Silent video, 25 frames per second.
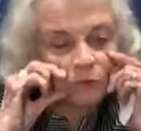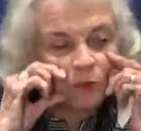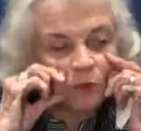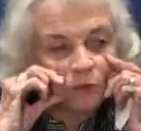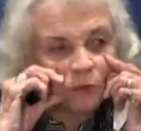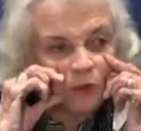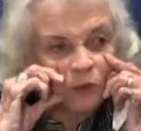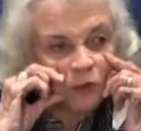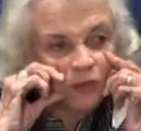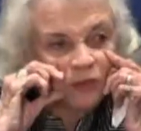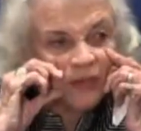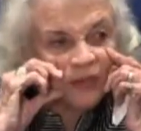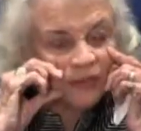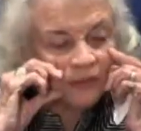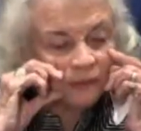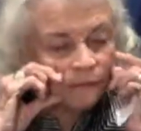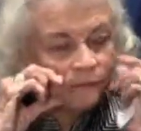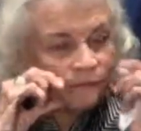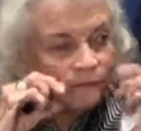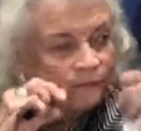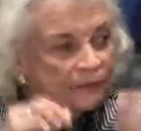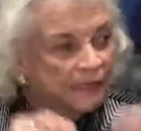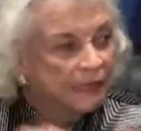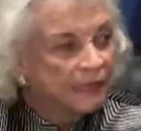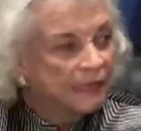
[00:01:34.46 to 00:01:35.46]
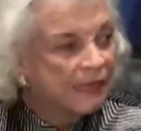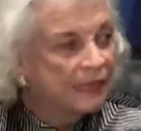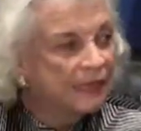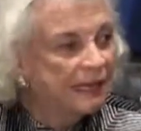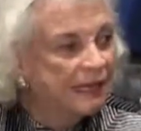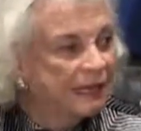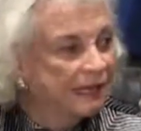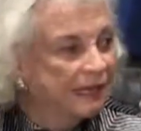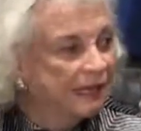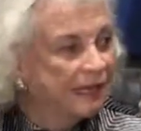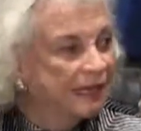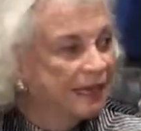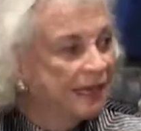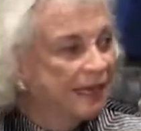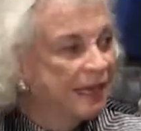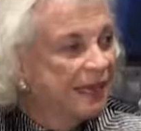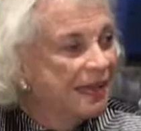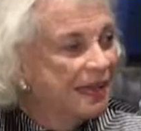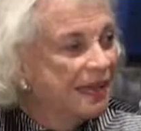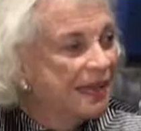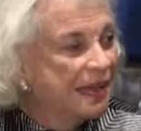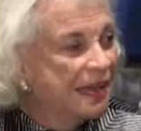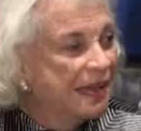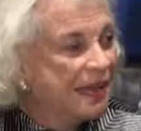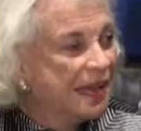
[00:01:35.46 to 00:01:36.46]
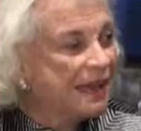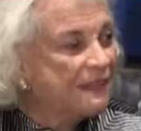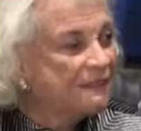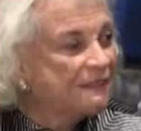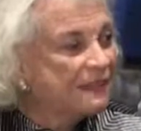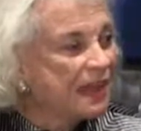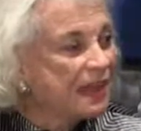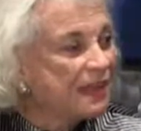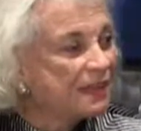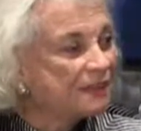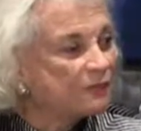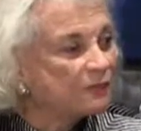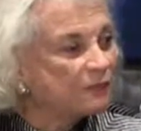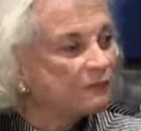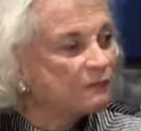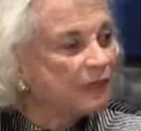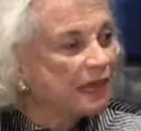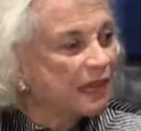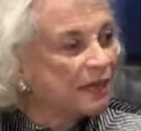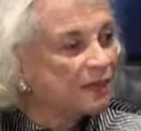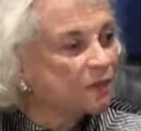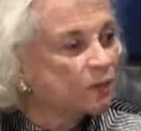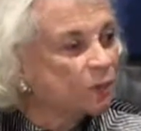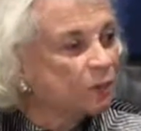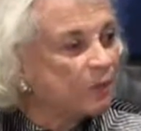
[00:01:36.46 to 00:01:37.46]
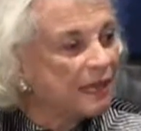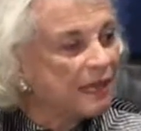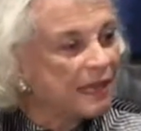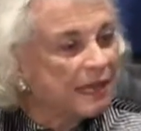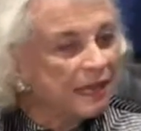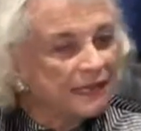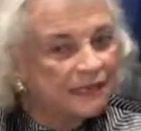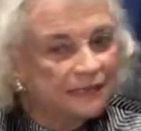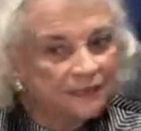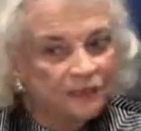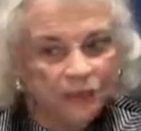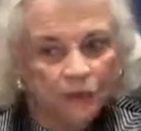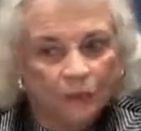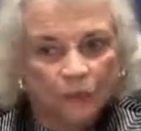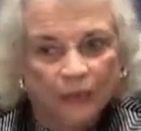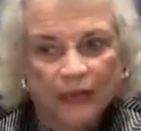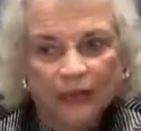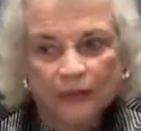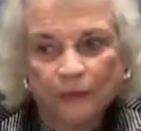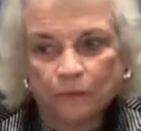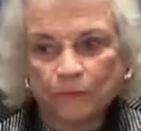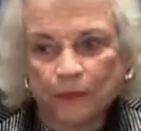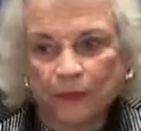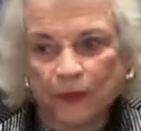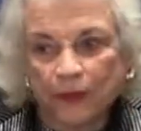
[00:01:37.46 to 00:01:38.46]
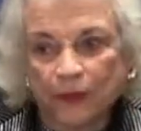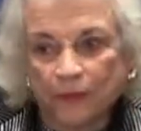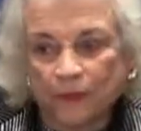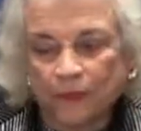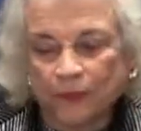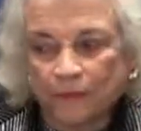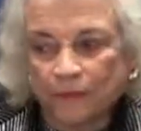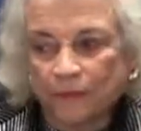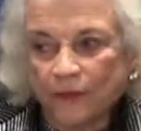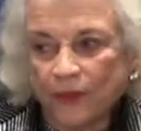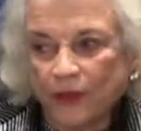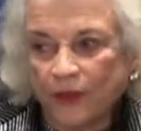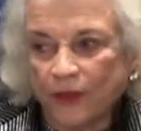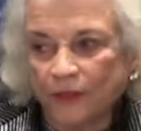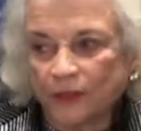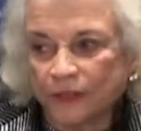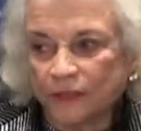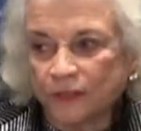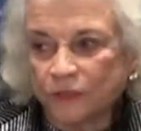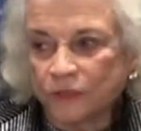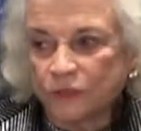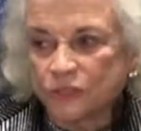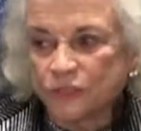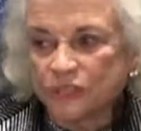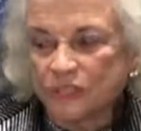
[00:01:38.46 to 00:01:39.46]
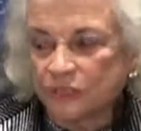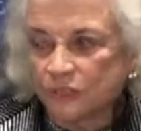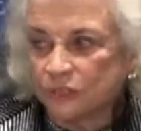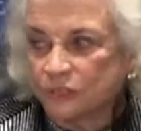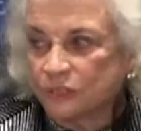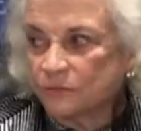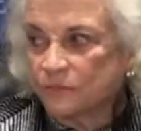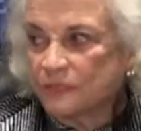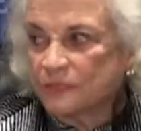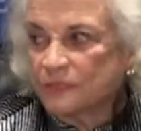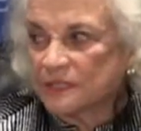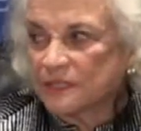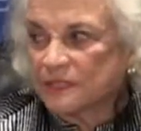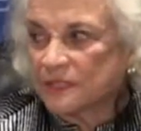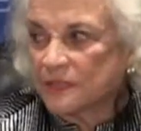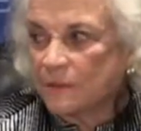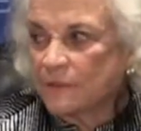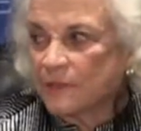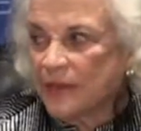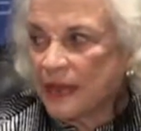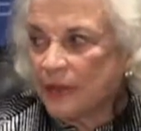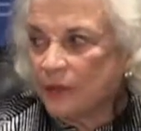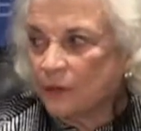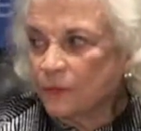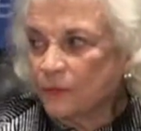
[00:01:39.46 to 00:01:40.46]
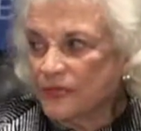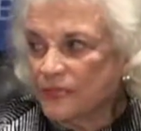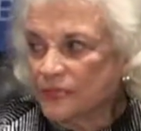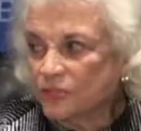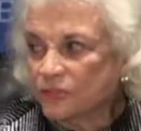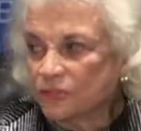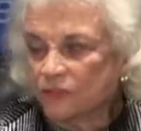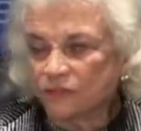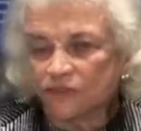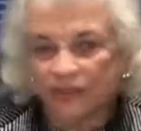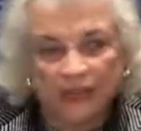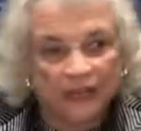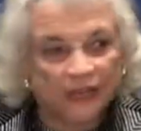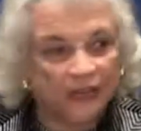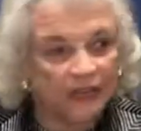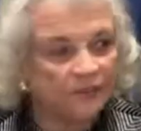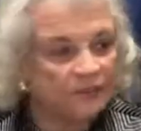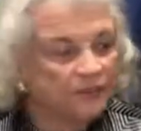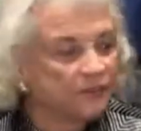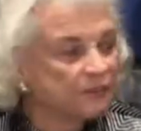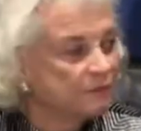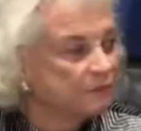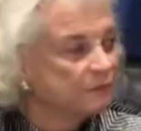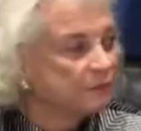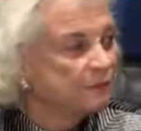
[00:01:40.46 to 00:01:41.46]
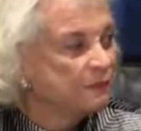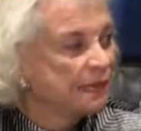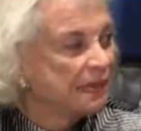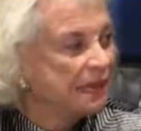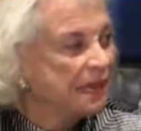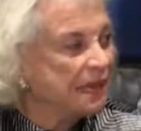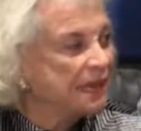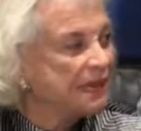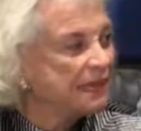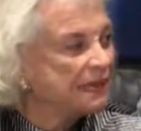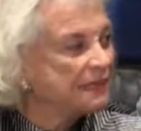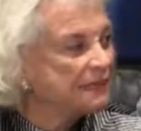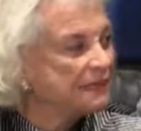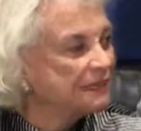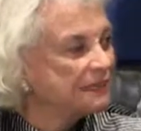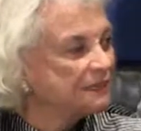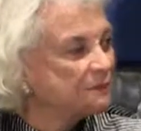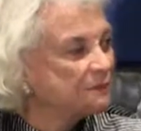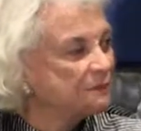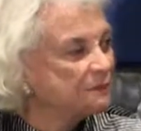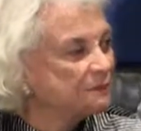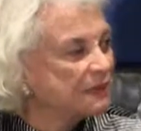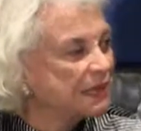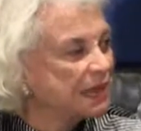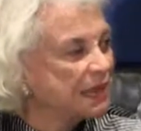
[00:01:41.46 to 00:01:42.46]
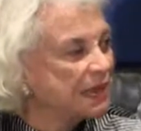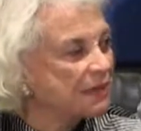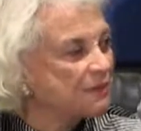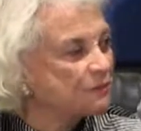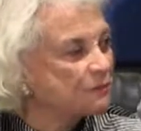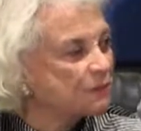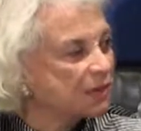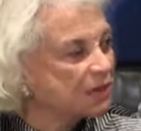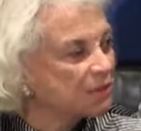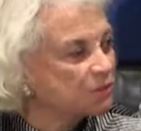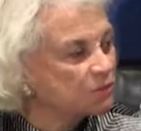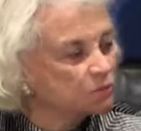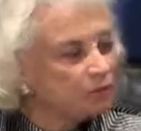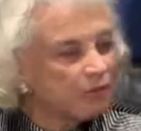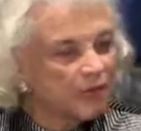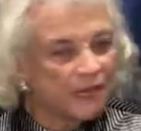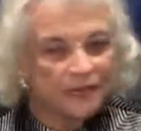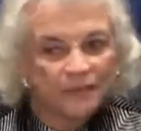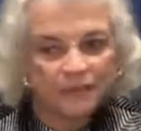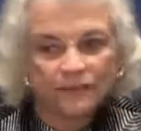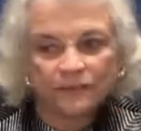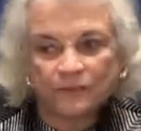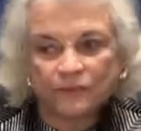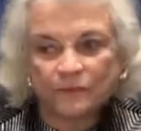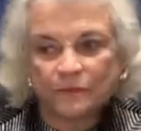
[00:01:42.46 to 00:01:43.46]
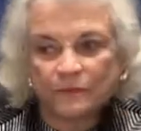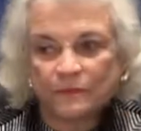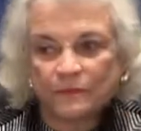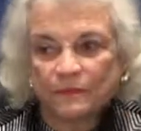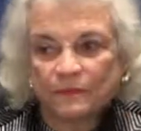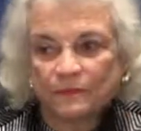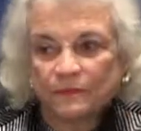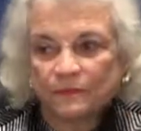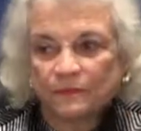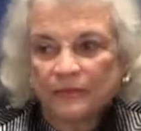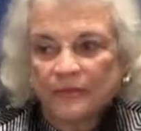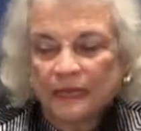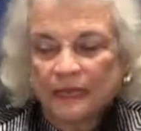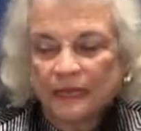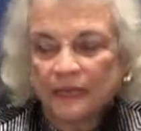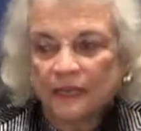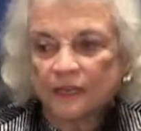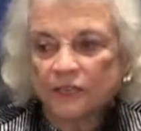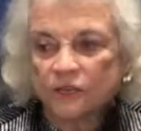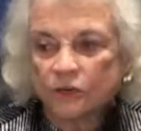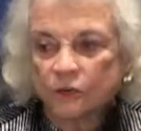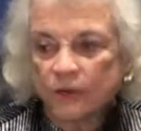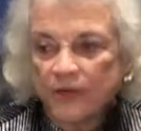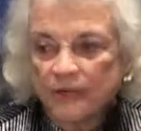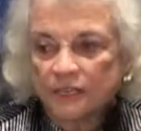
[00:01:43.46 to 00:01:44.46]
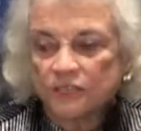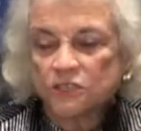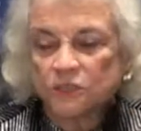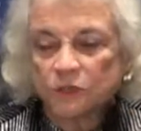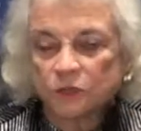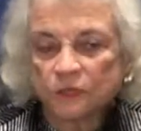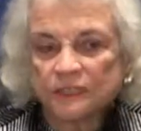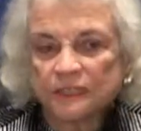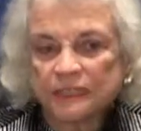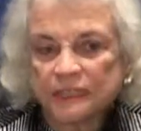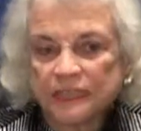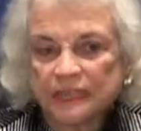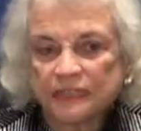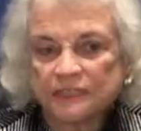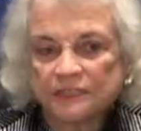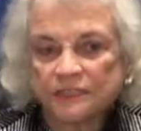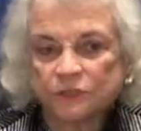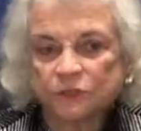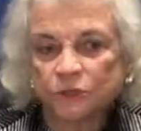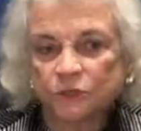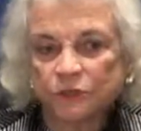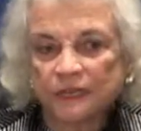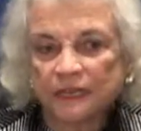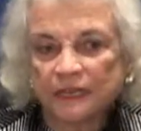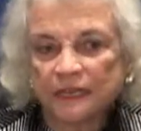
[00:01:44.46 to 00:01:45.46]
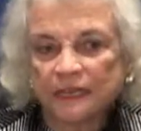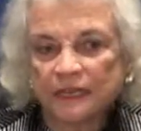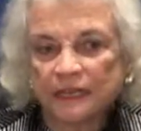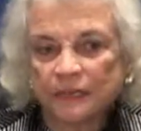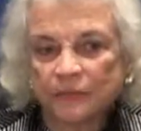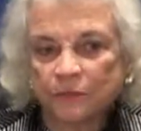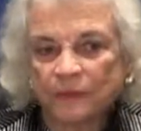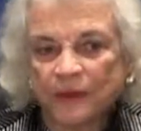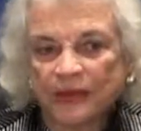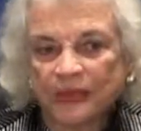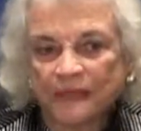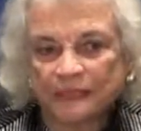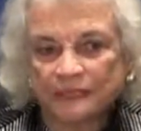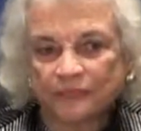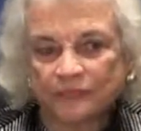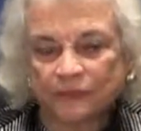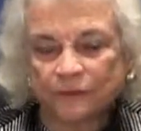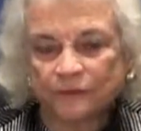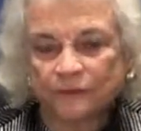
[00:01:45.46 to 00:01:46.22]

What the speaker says: moving. And that created quite a problem all those years, but somehow we survived. And I graduated from grade school and high school in El Paso.